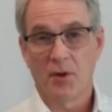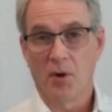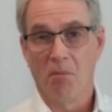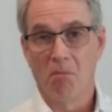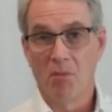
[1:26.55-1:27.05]
There
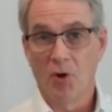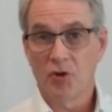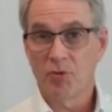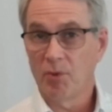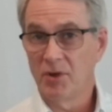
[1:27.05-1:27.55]
are
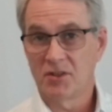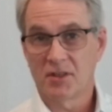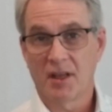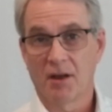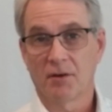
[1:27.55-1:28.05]
multiple ways to
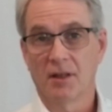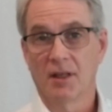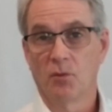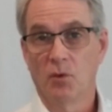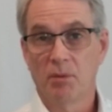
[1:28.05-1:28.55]

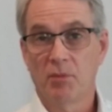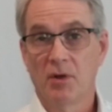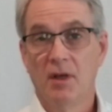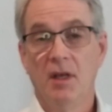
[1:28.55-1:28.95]
calculate WIP,